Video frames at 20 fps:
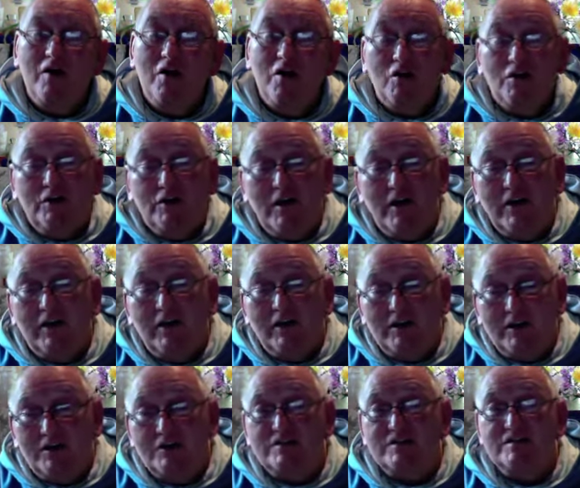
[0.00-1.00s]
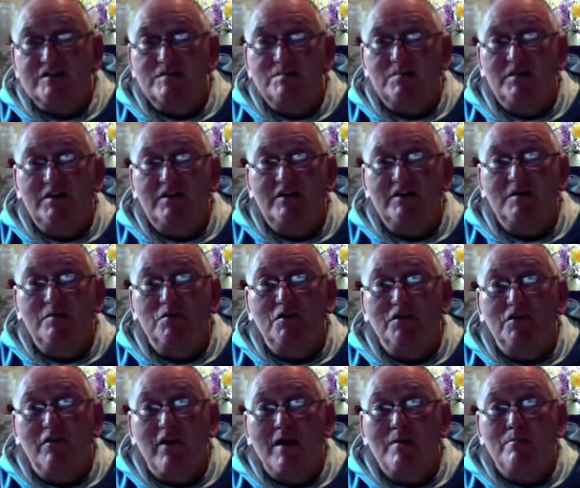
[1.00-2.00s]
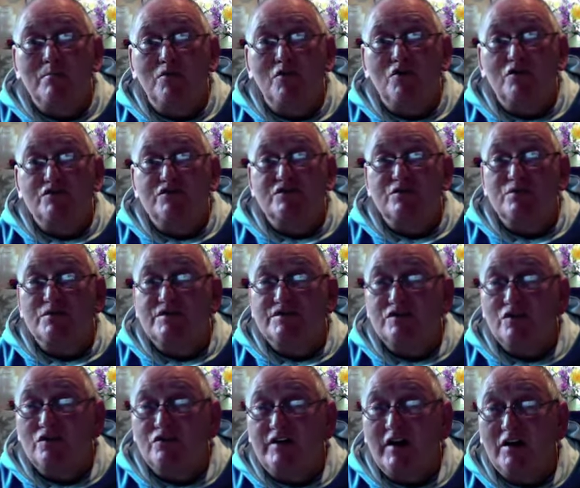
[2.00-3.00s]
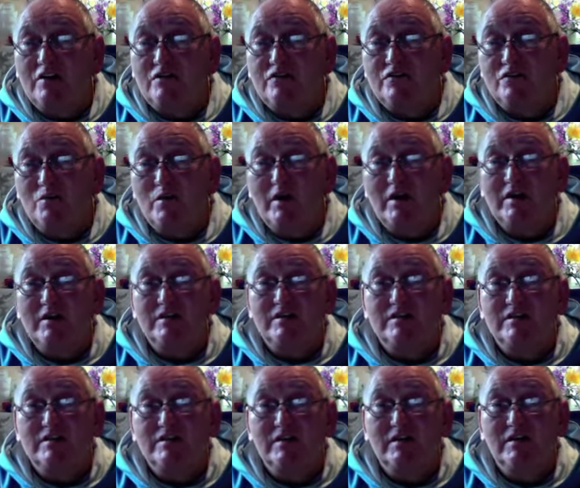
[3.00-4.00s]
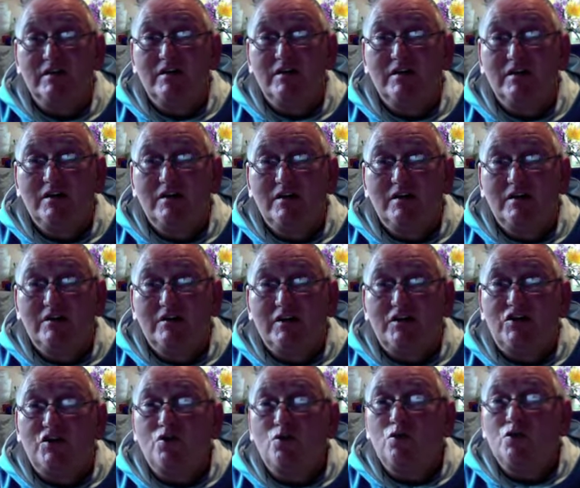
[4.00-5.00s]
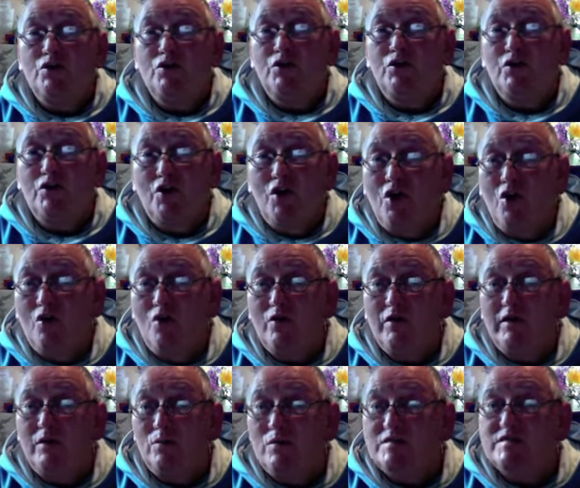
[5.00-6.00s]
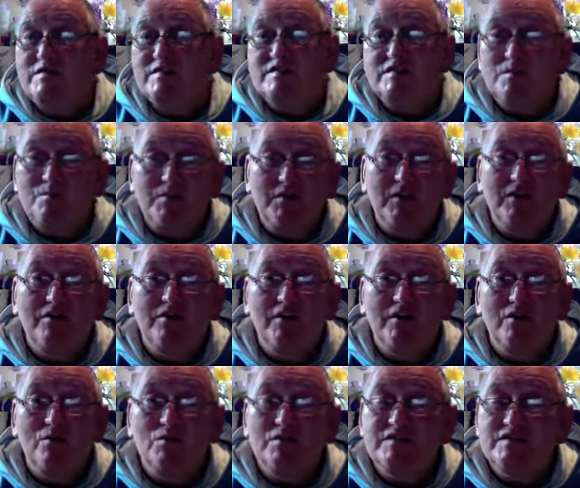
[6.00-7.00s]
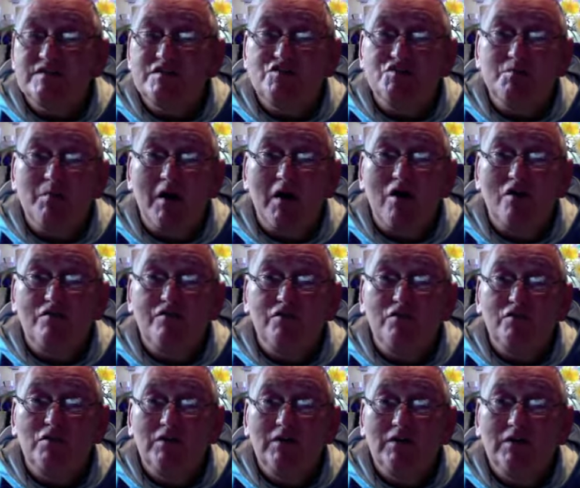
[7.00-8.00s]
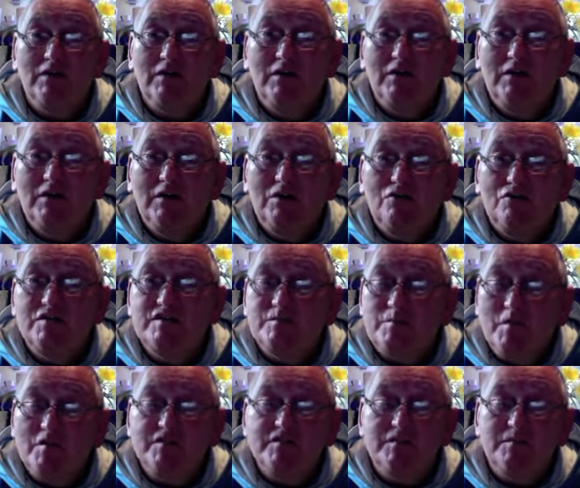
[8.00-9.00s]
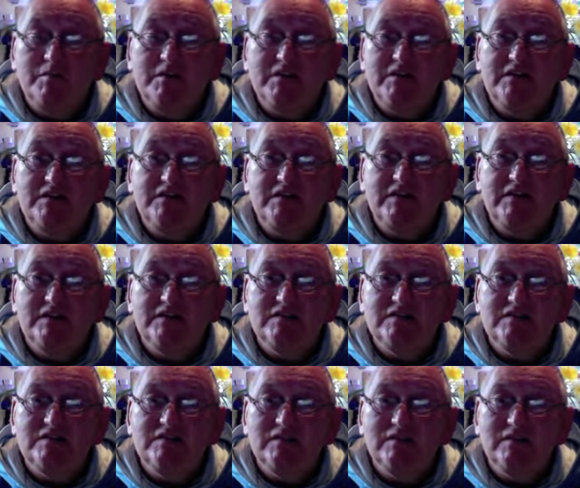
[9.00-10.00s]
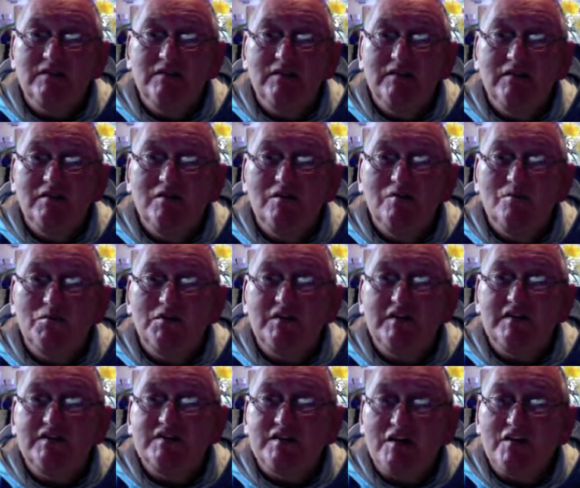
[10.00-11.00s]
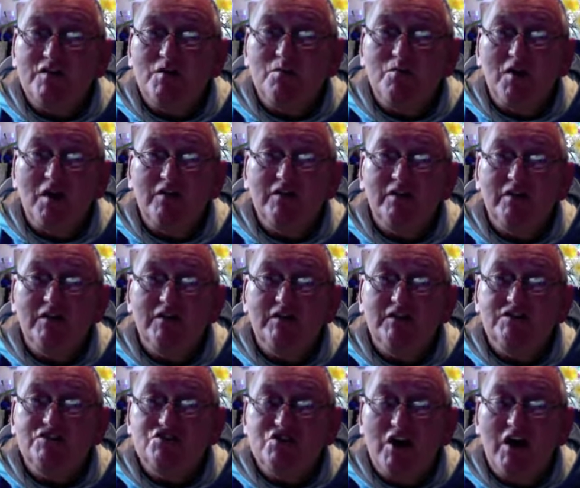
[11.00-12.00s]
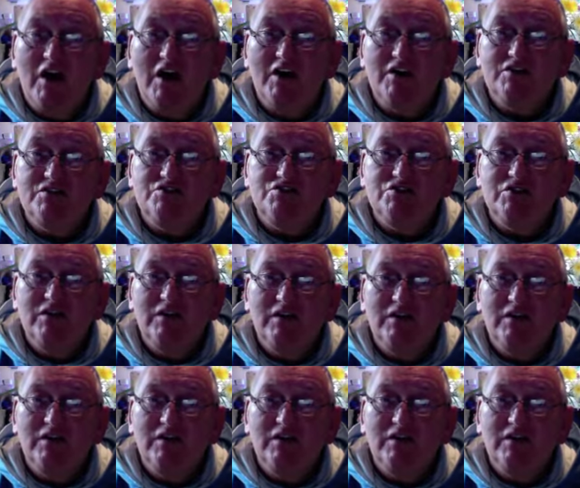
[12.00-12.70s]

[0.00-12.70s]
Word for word: Unlike another superior, Brother Ambrose, who was so down to earth that you wouldn't know he was a superior with such powerful responsibilities. But this other brother in charge,